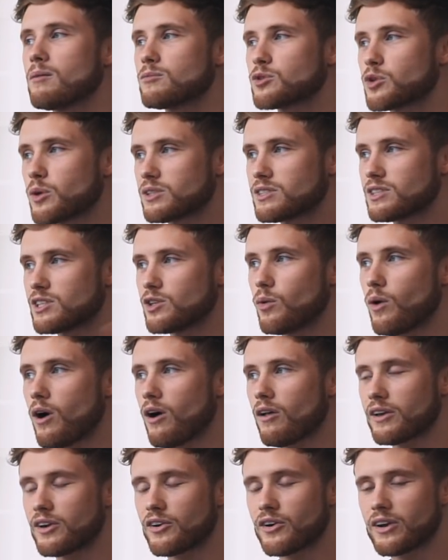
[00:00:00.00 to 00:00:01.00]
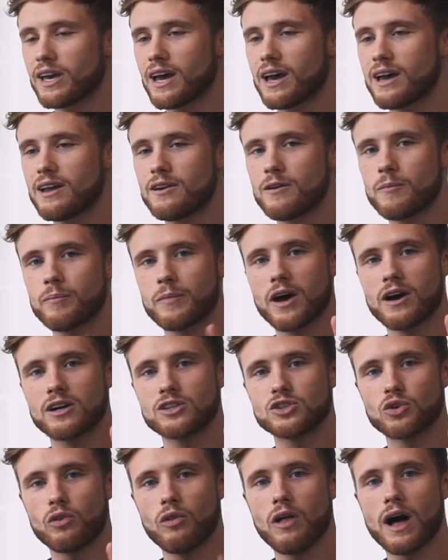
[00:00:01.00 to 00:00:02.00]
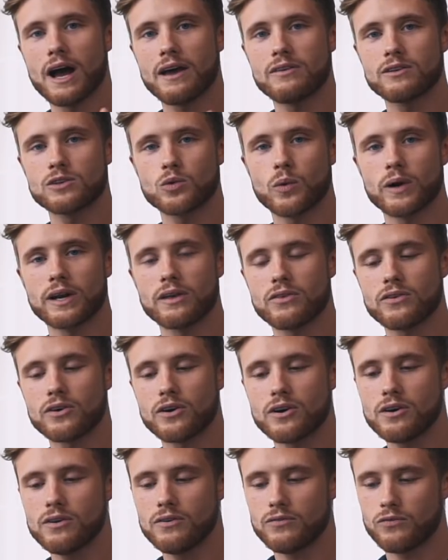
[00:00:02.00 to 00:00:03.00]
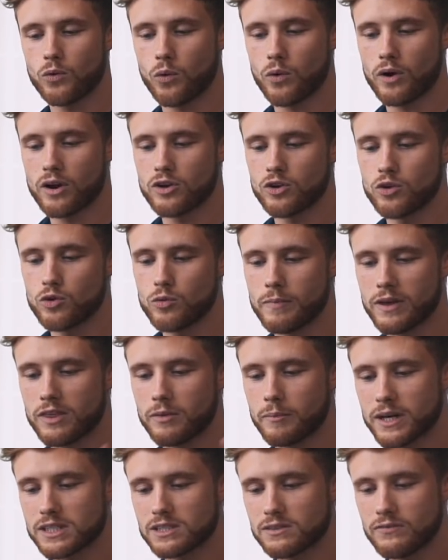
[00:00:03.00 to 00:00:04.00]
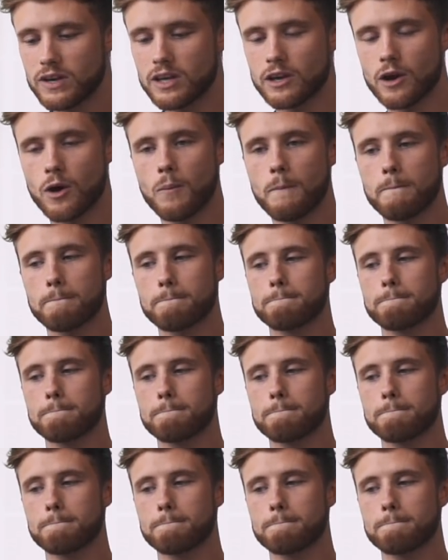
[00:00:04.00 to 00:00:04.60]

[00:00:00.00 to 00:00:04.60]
So I'll see you all here again on July the 23rd for a new MythBust video.